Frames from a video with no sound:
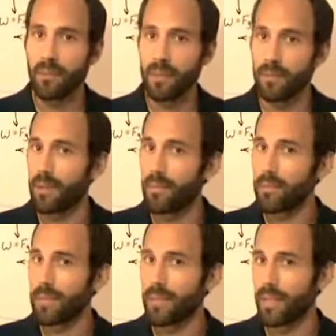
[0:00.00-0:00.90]
But the
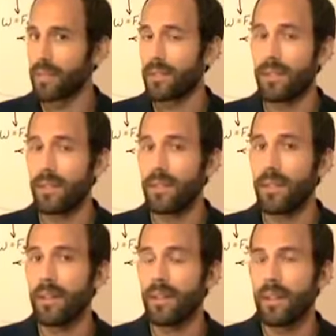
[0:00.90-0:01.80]
problem was I couldn't.
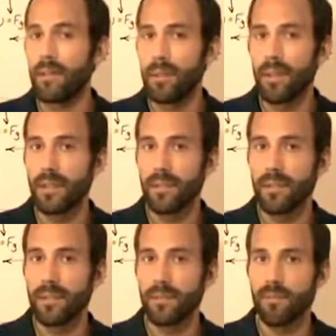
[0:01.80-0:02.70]
I realized that
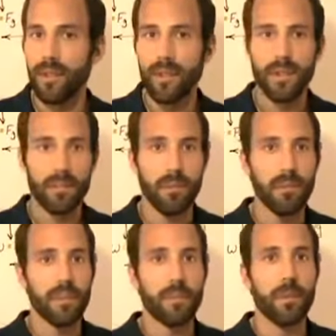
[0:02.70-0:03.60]
there were some very good
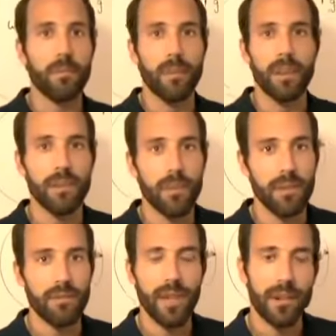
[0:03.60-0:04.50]
points being brought up by
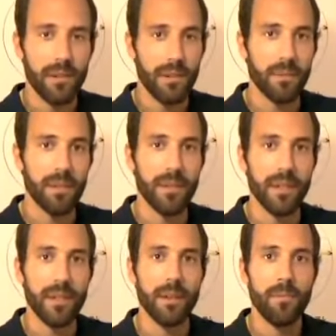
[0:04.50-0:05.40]
the flat Earth
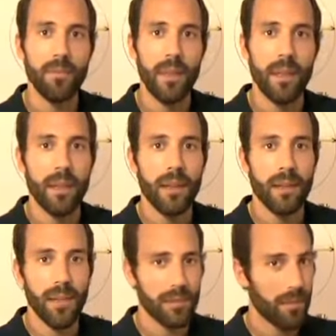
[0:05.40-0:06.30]
community,
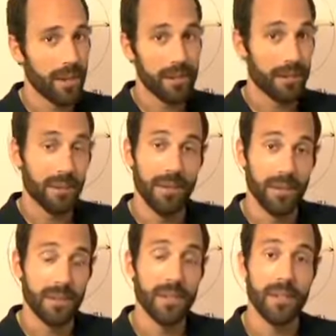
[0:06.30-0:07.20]
and that's why I started
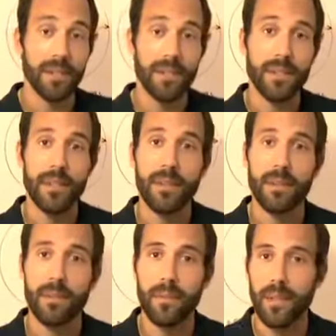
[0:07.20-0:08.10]
this series,
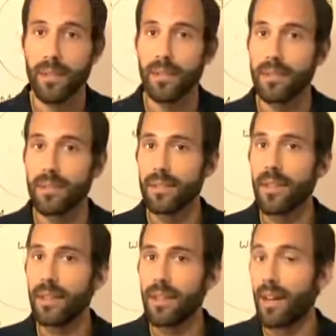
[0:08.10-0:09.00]
because
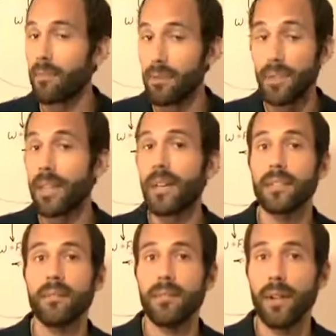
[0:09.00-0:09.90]
I'm really
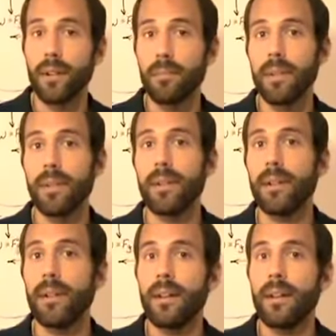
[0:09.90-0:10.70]
asking for help here.